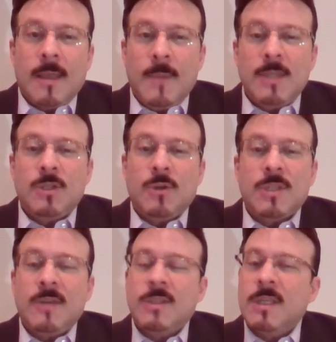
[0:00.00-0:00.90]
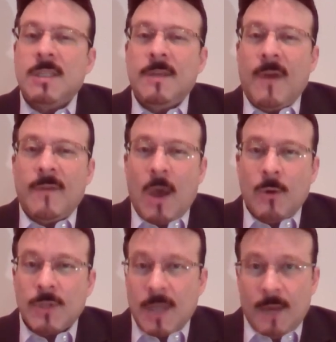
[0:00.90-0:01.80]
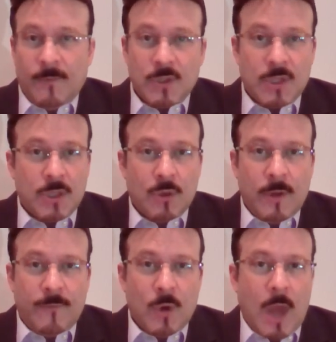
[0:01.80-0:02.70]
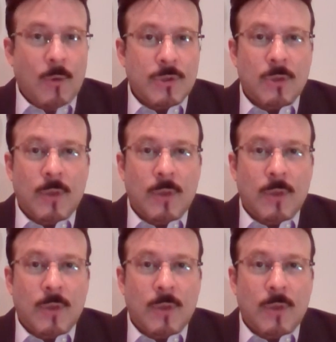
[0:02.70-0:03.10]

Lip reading: That means you'll save $65 and get it for just $34,